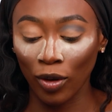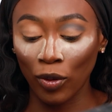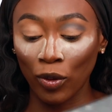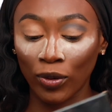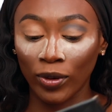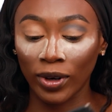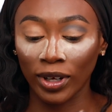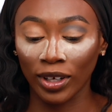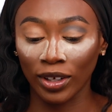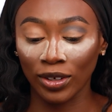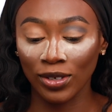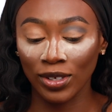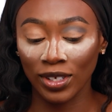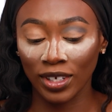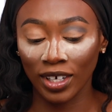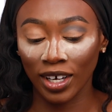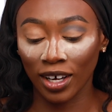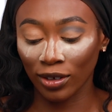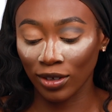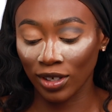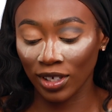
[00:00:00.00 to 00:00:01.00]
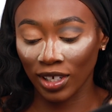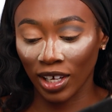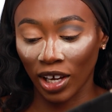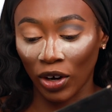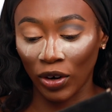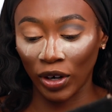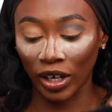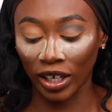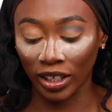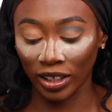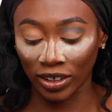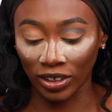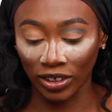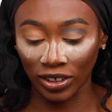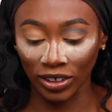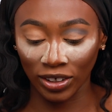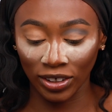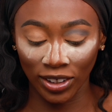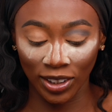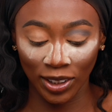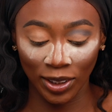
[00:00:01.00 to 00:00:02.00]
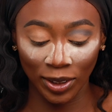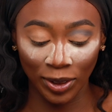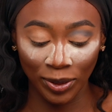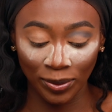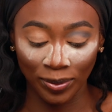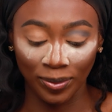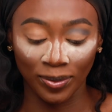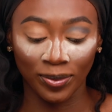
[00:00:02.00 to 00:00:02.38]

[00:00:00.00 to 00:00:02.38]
when you see how scary it looks.